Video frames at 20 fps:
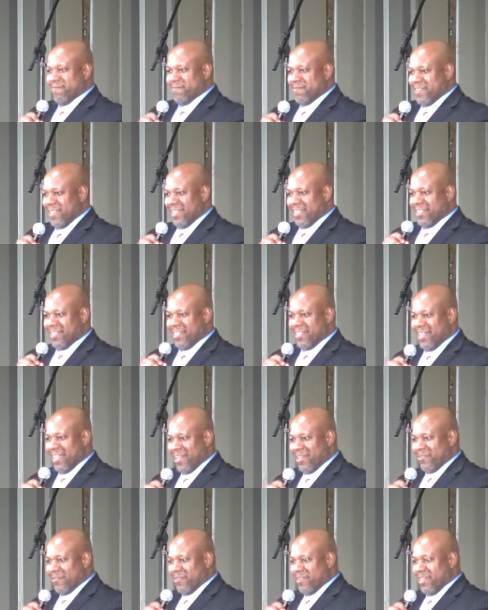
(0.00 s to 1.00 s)
they couldn't
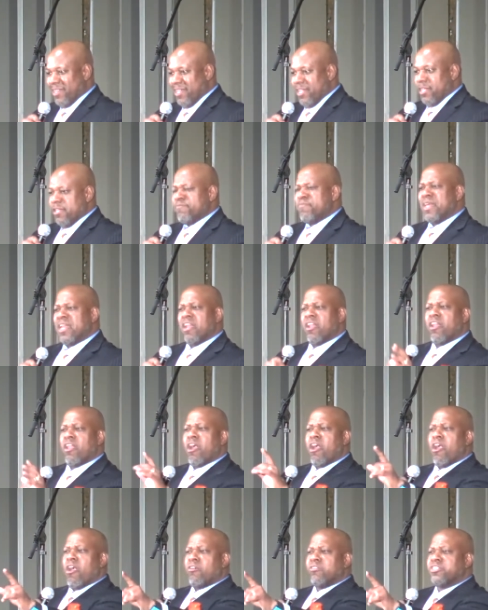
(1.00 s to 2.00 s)
outrun. Been
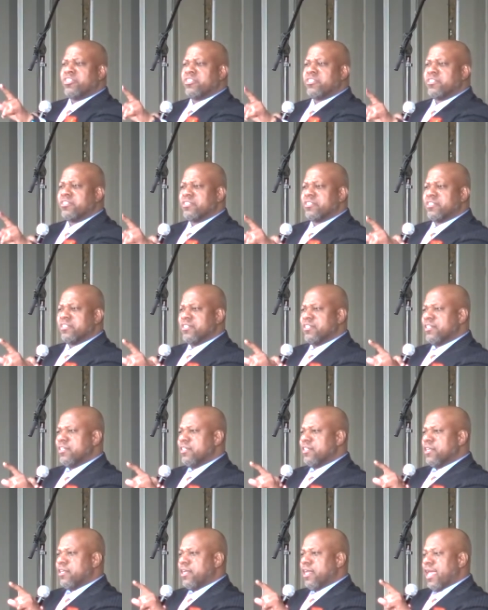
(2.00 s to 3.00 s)
lost
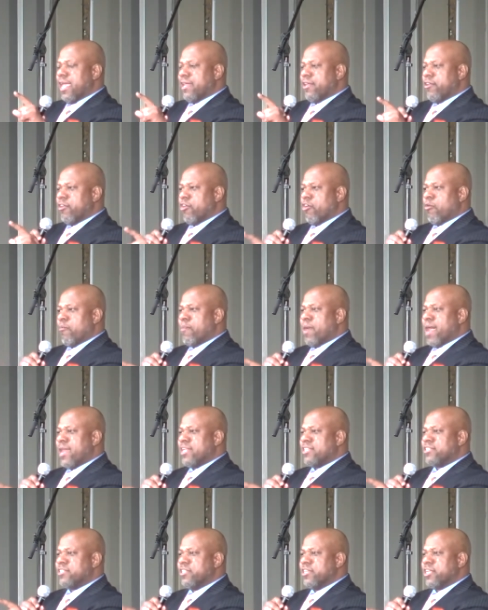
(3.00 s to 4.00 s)
and
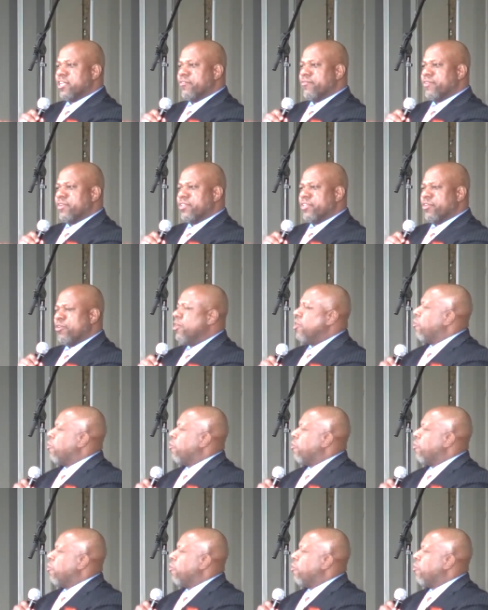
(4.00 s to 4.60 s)
nobody's looking for you.